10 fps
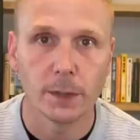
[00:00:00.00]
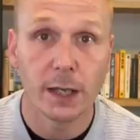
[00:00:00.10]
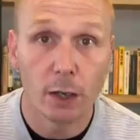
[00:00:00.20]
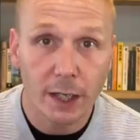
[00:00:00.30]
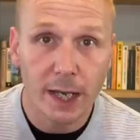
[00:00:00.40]

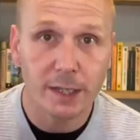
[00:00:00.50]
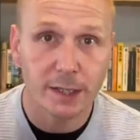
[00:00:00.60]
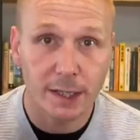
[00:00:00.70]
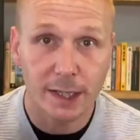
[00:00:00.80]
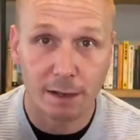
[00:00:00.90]
In early
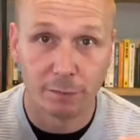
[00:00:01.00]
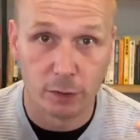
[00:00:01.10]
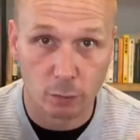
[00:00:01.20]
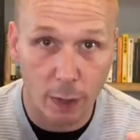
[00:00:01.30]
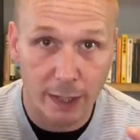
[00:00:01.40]

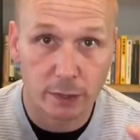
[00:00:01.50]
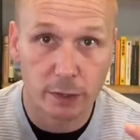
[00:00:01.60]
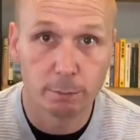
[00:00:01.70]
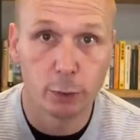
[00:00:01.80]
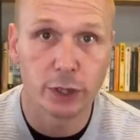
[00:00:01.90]
1811, as
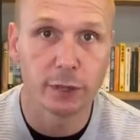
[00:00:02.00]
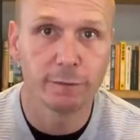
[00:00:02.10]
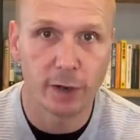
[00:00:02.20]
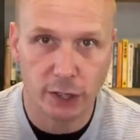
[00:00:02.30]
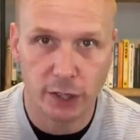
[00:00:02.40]
Wellington pushed the
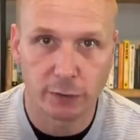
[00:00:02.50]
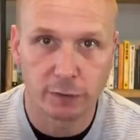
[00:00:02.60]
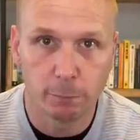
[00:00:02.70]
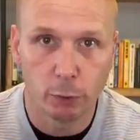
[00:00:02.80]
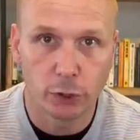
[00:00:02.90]
French
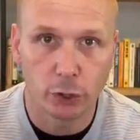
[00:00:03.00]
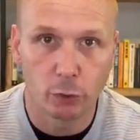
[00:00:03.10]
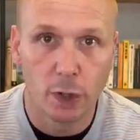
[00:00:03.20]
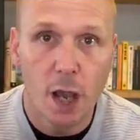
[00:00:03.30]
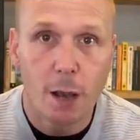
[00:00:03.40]
out of
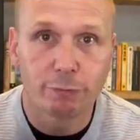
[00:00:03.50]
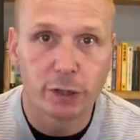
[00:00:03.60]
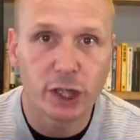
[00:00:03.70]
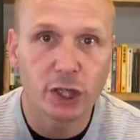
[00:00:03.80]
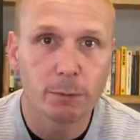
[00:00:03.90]
Portugal,
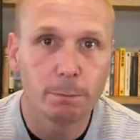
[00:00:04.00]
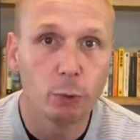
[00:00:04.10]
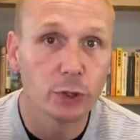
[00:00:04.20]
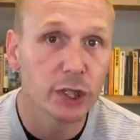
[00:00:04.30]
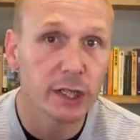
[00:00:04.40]
British and
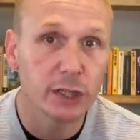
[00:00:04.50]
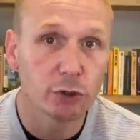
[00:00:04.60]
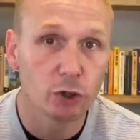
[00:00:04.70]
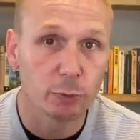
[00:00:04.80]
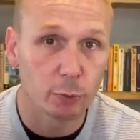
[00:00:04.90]

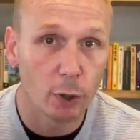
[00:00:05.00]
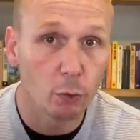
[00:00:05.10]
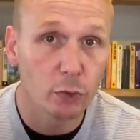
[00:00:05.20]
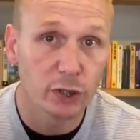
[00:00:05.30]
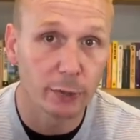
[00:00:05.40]
Portuguese troops were
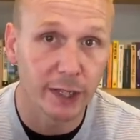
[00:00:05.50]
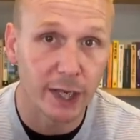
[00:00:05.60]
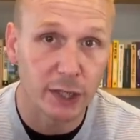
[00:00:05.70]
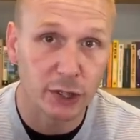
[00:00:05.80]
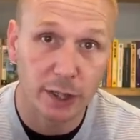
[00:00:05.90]
also
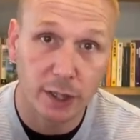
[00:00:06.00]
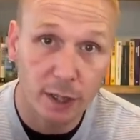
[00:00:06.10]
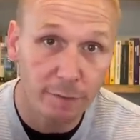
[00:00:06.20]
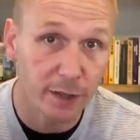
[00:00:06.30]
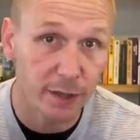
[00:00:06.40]
engaged in
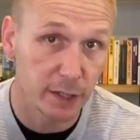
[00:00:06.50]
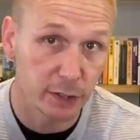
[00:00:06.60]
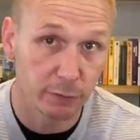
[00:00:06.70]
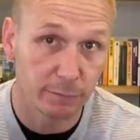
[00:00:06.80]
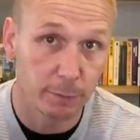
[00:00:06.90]
another
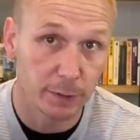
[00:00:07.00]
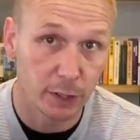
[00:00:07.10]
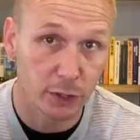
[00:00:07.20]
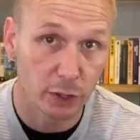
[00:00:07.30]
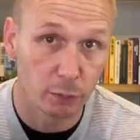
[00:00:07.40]
theatre of the
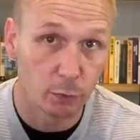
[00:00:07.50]
Peninsular